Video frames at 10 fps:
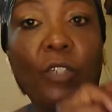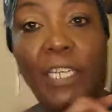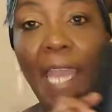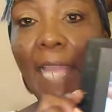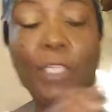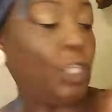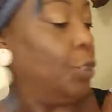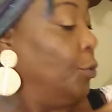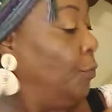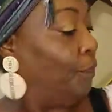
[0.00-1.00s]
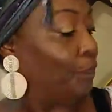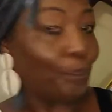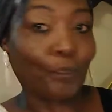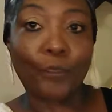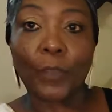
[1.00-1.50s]
not to
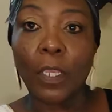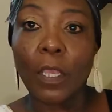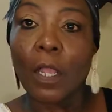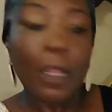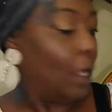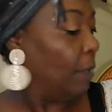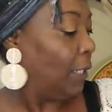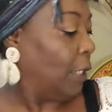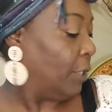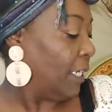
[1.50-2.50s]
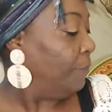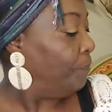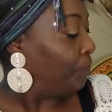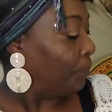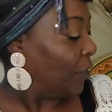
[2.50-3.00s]
upload it,
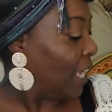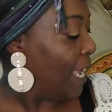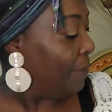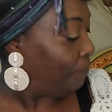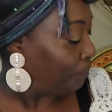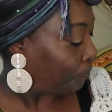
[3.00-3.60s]
okay?